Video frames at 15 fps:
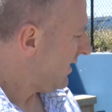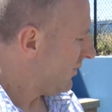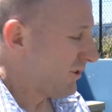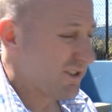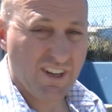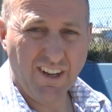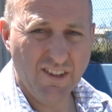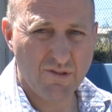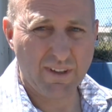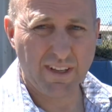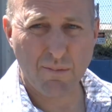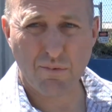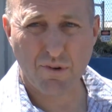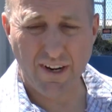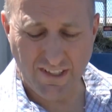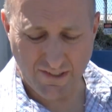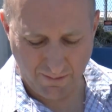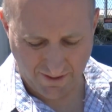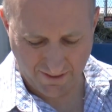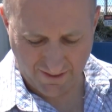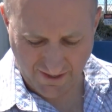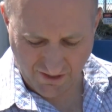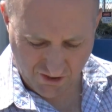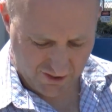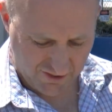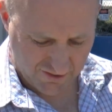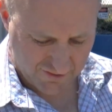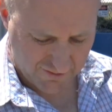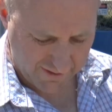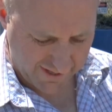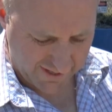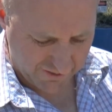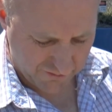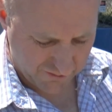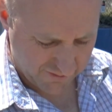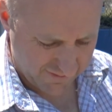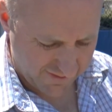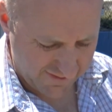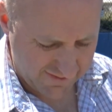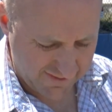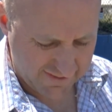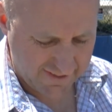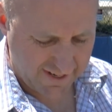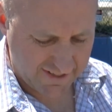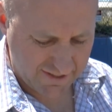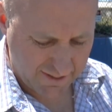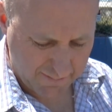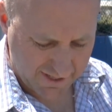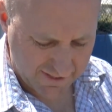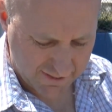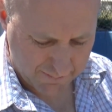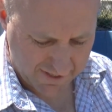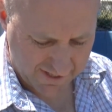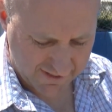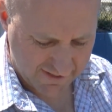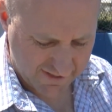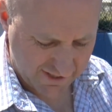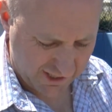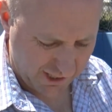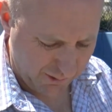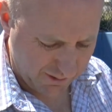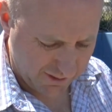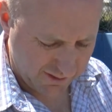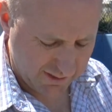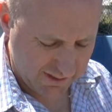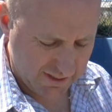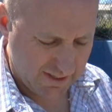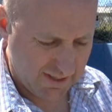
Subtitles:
which I was really impressed with. And this shoots 300, and this is actually meant to be slower.